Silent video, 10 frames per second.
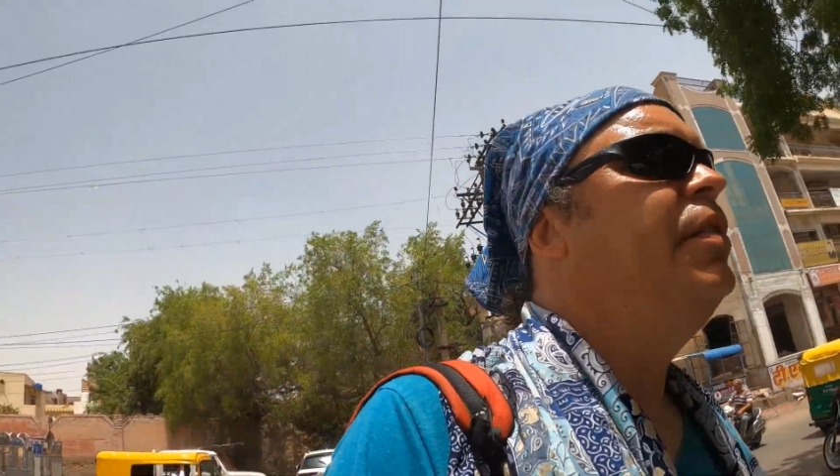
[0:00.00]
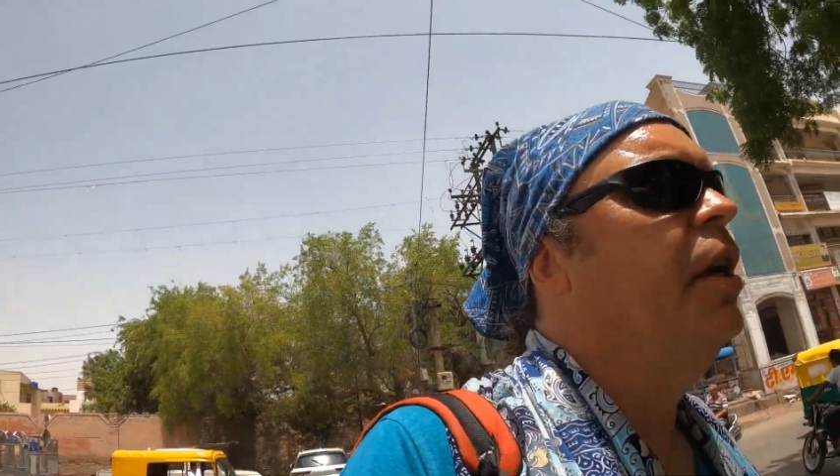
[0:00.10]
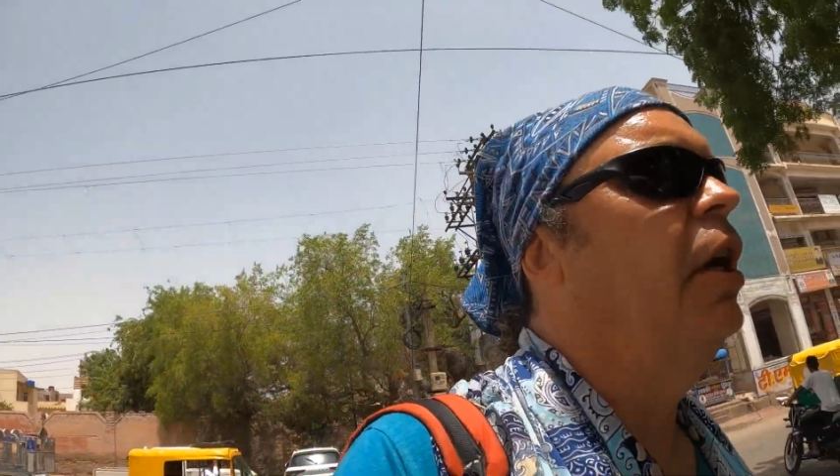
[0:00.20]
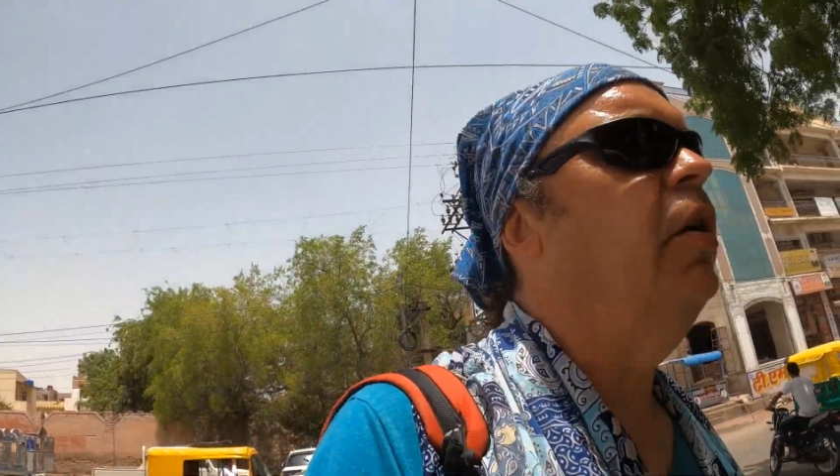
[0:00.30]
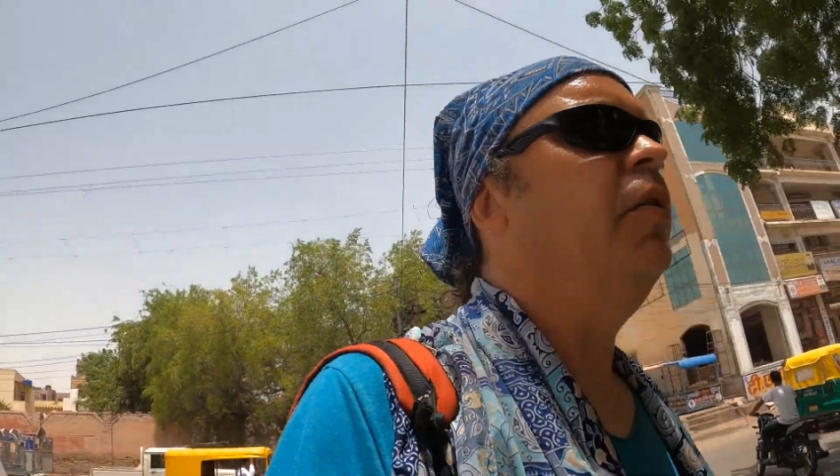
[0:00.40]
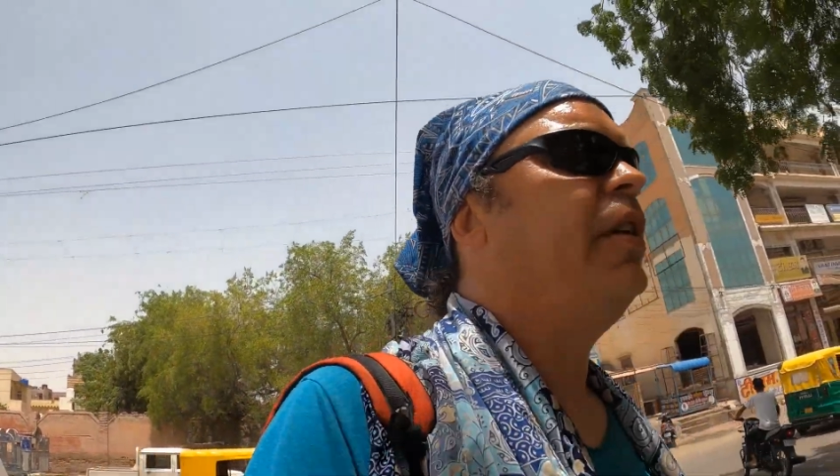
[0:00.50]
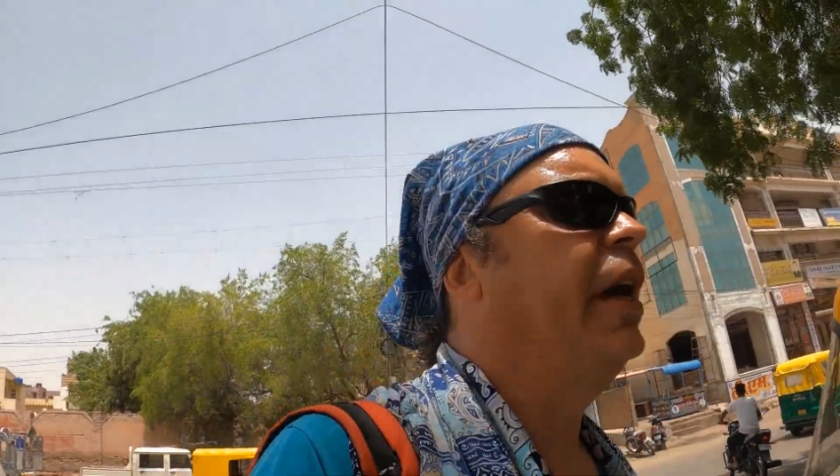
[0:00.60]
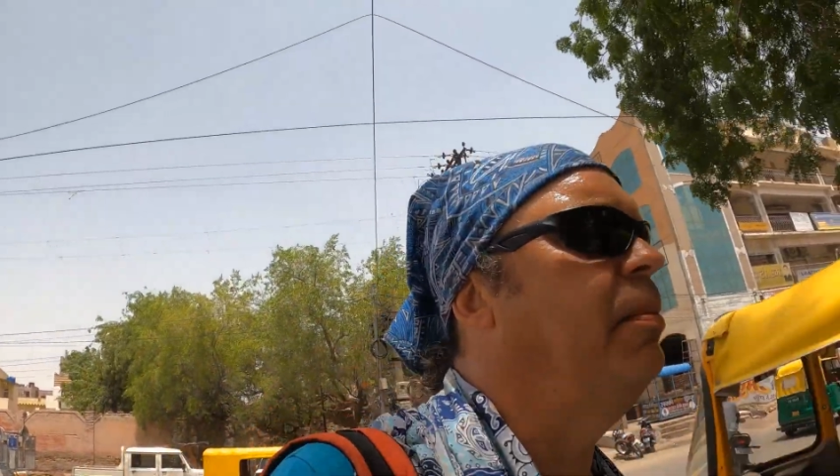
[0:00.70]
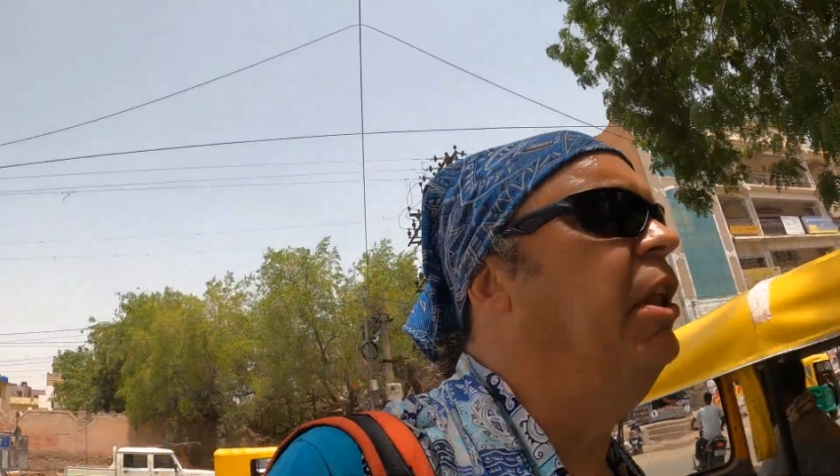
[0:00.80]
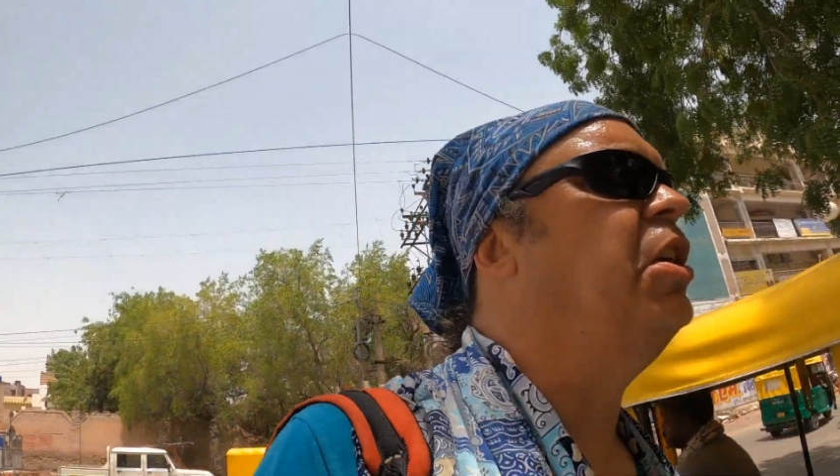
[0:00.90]
So
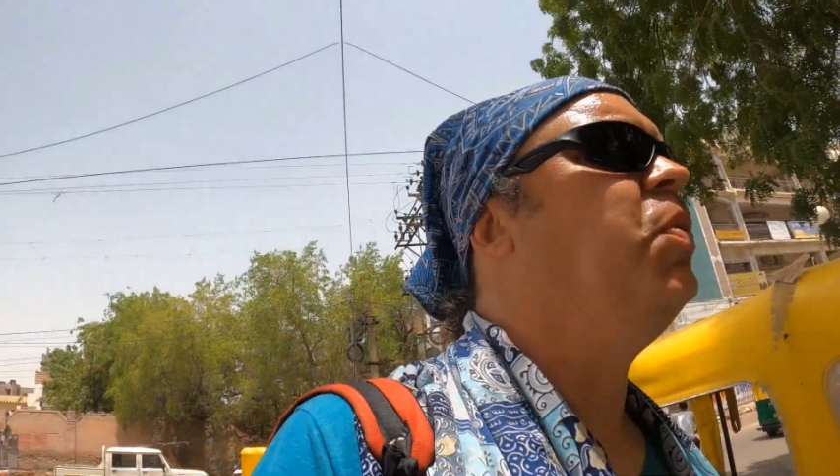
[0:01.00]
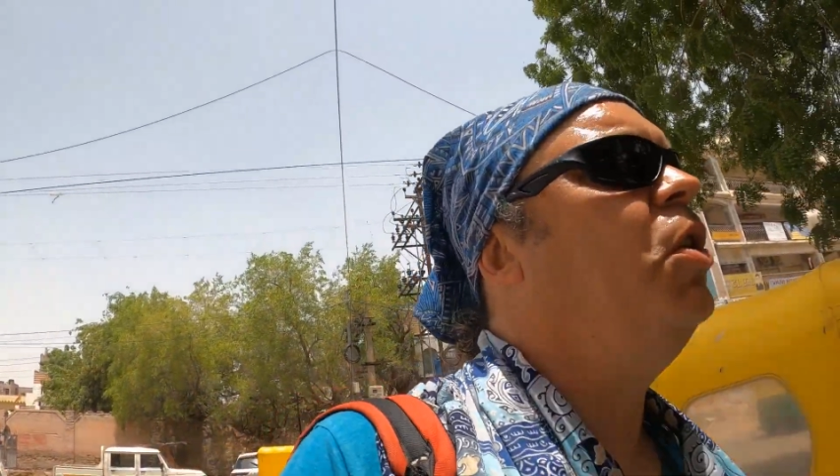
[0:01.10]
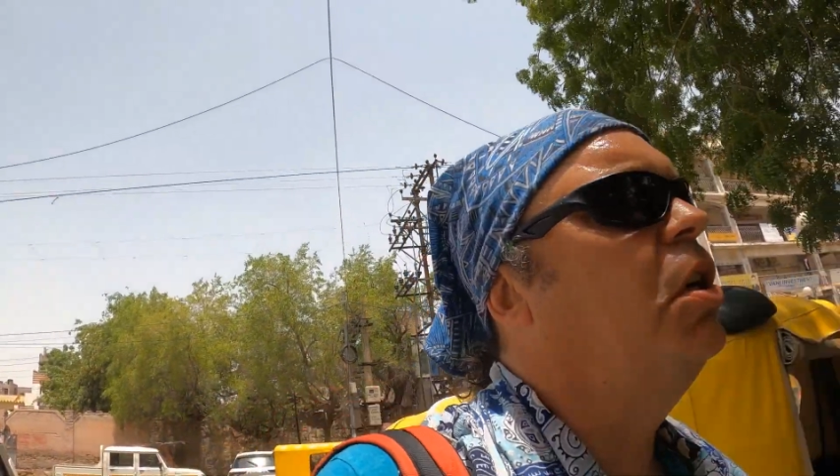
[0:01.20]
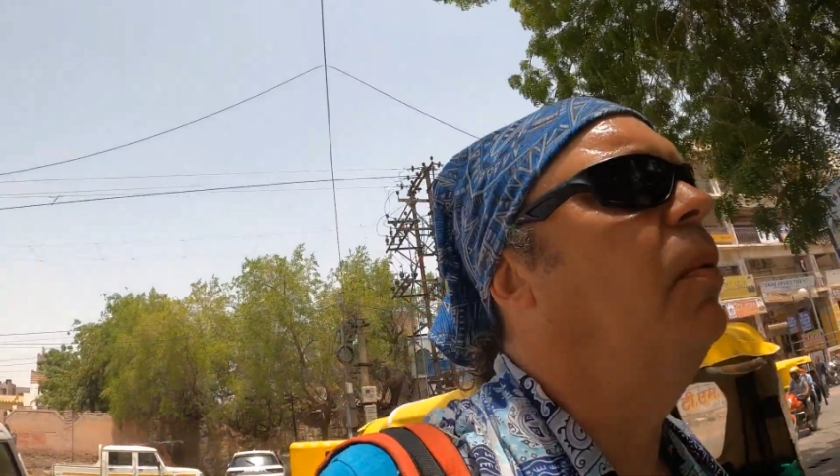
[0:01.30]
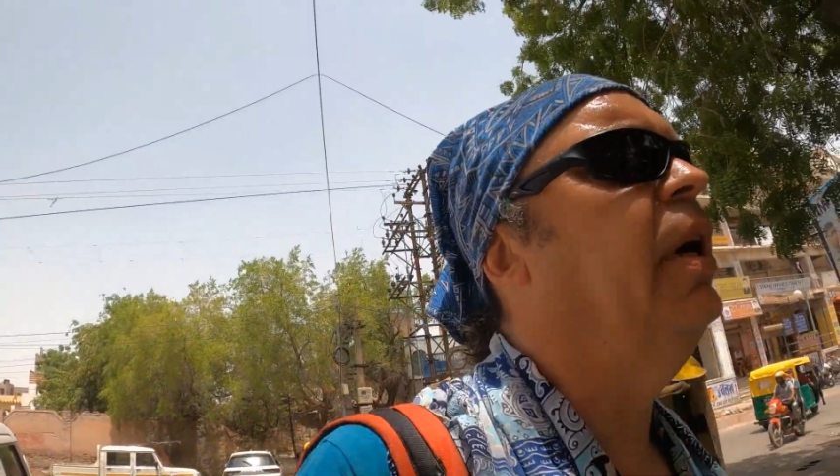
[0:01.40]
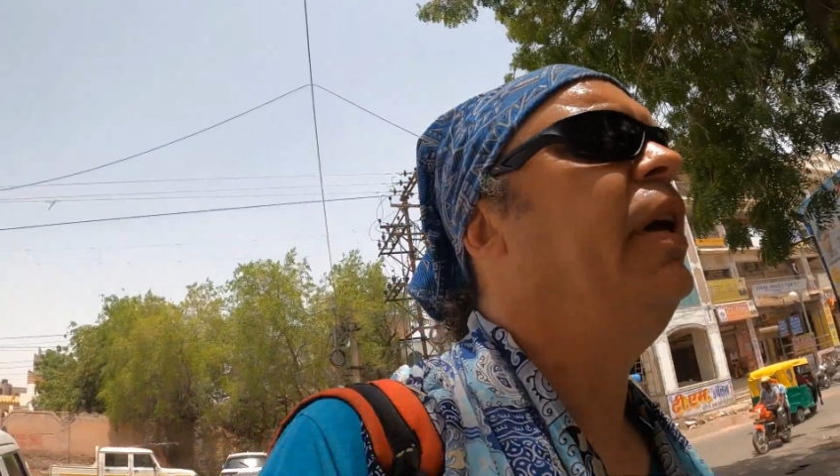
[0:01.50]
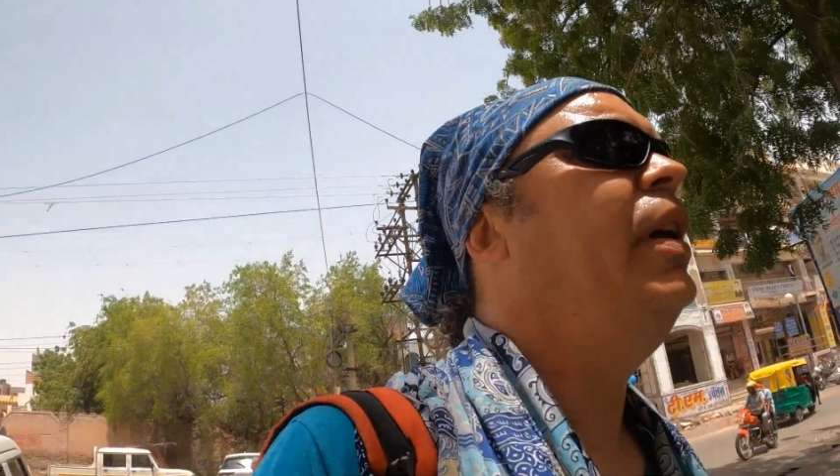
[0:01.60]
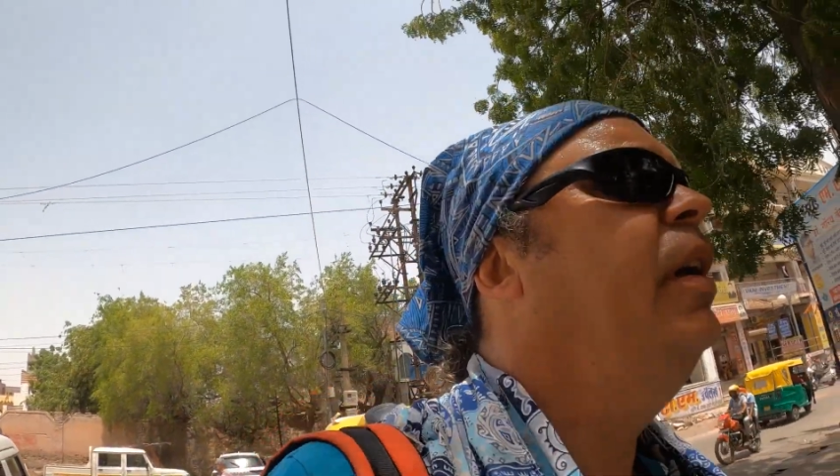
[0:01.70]
8 minutes walk away,